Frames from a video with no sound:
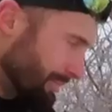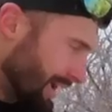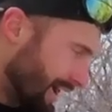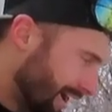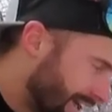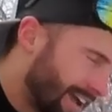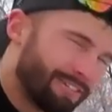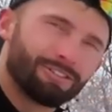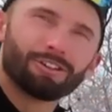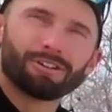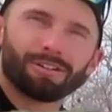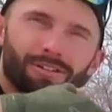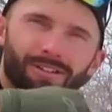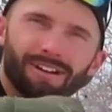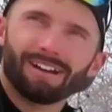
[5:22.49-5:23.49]
back after
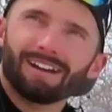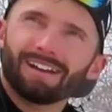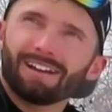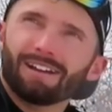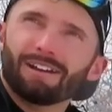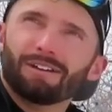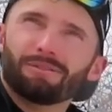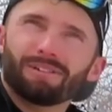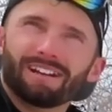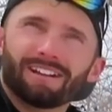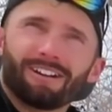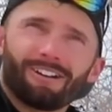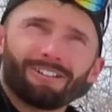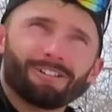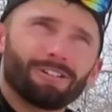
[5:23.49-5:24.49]
we
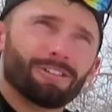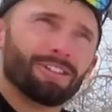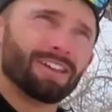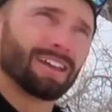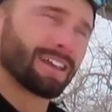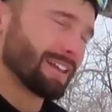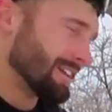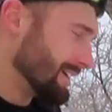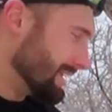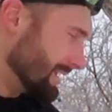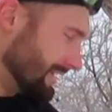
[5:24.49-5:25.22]
did our little thing and